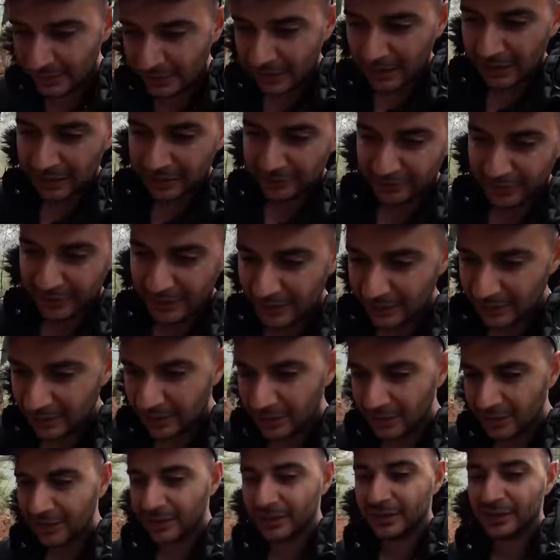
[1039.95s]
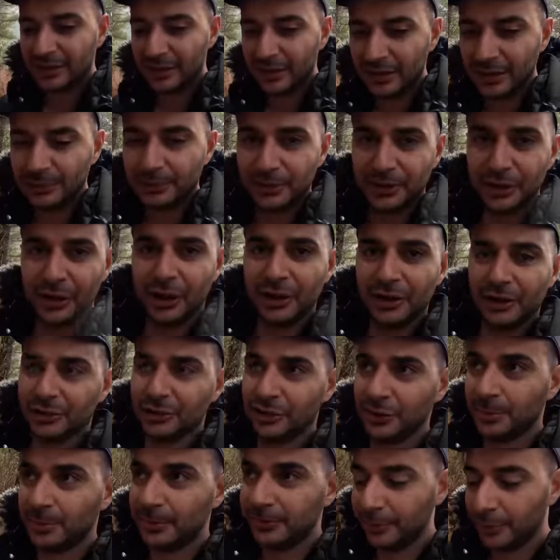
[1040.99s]
have a banana
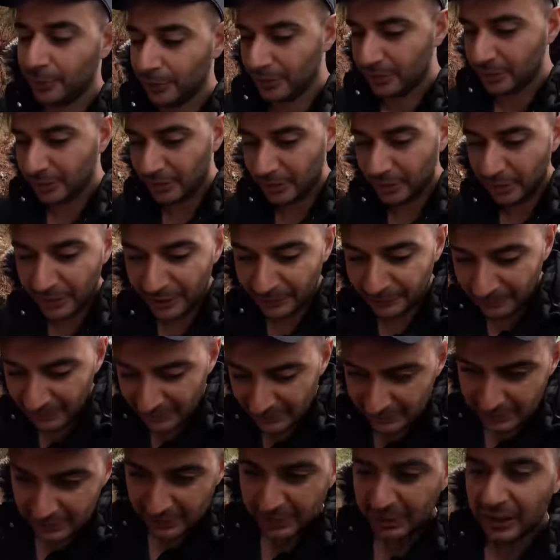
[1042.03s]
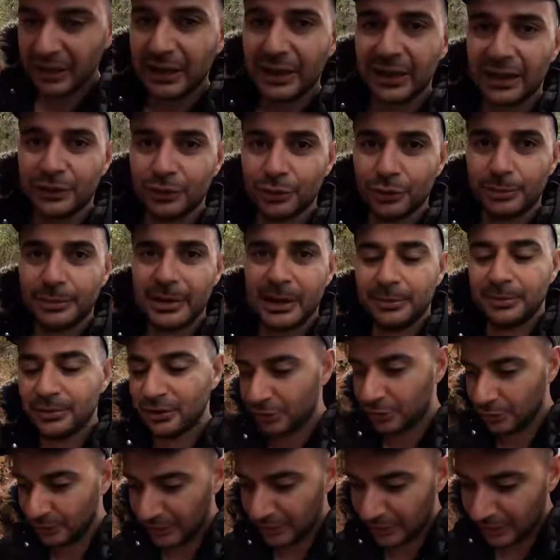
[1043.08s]
just before the climb, and you'll be able
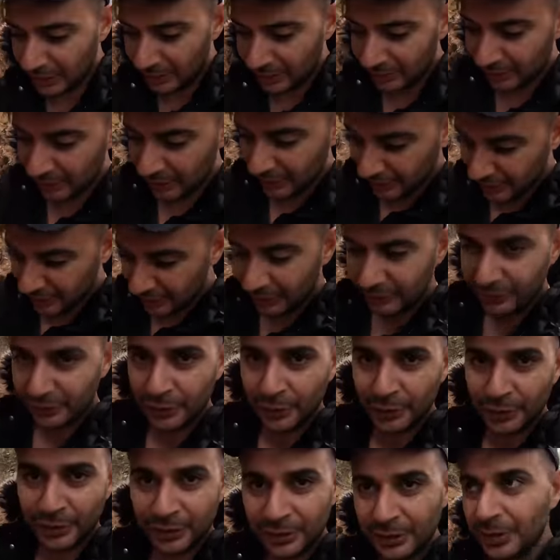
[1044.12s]
to do it, guys. Let's go.